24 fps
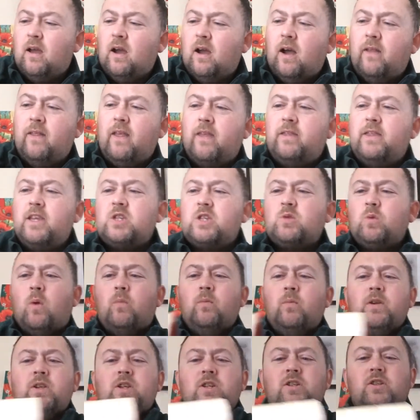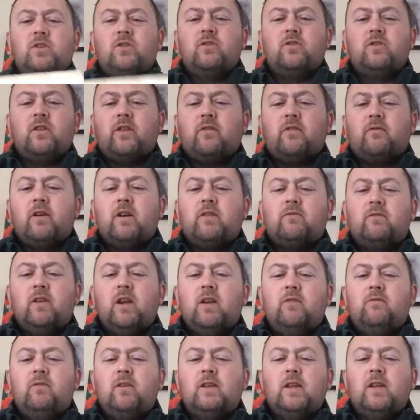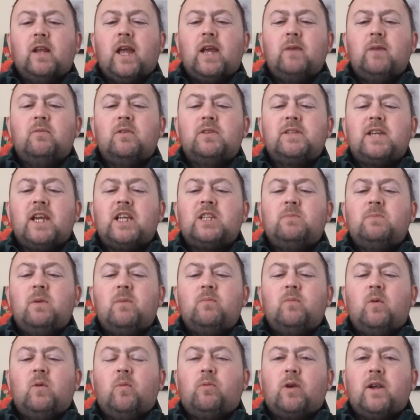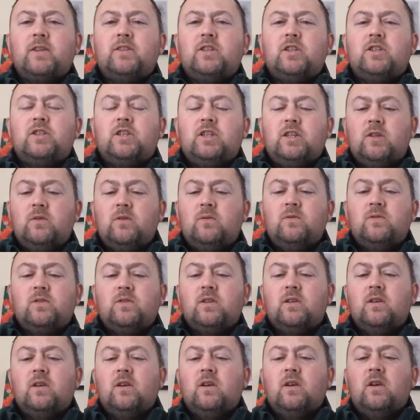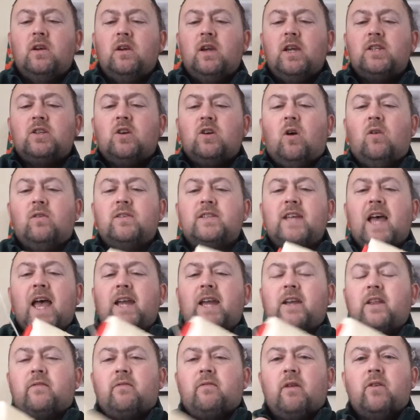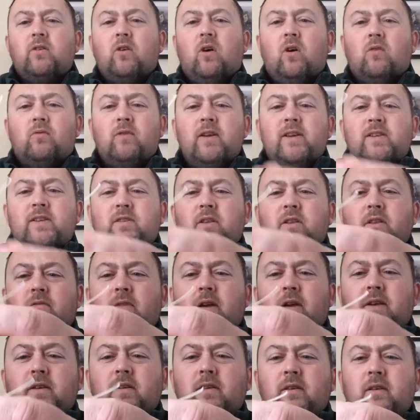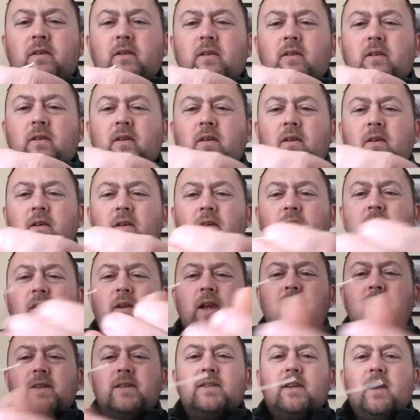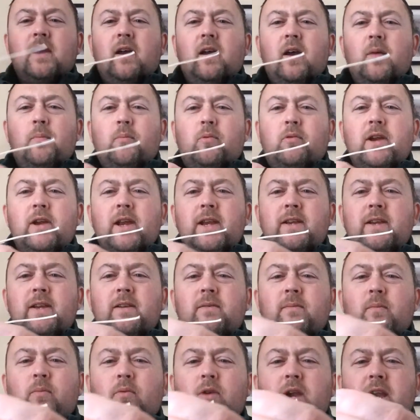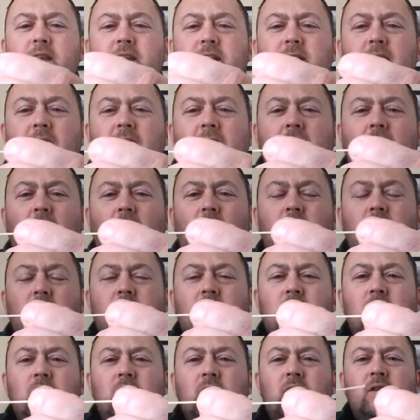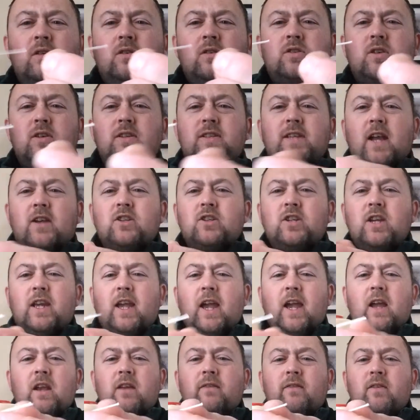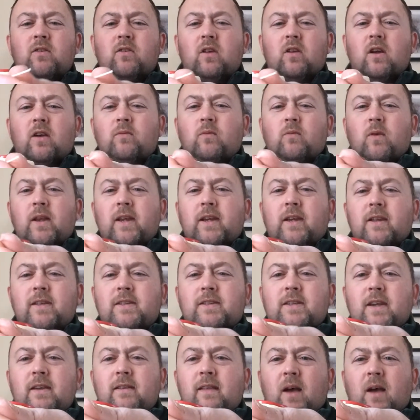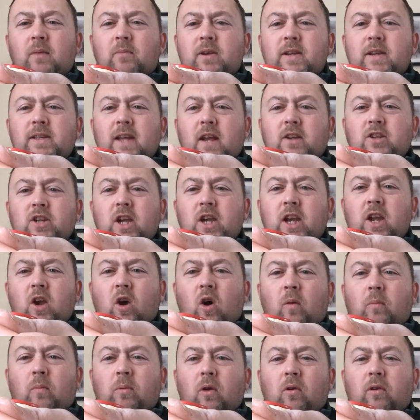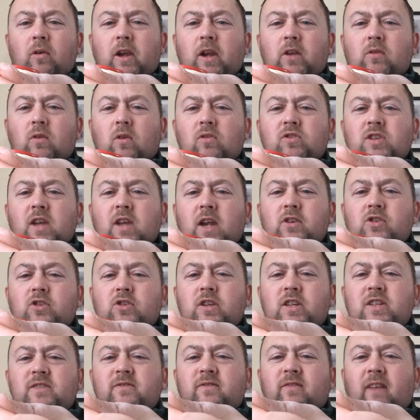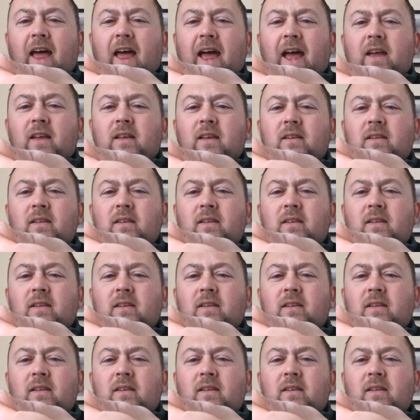And then this one, which is another thread I really like, but takes a bit more practice to use, is called tiger thread or Ritzer thread. It's a braided nylon. So it's actually kind of, I don't know how well you can see that, but it's actually oblong in cross section. It's flat.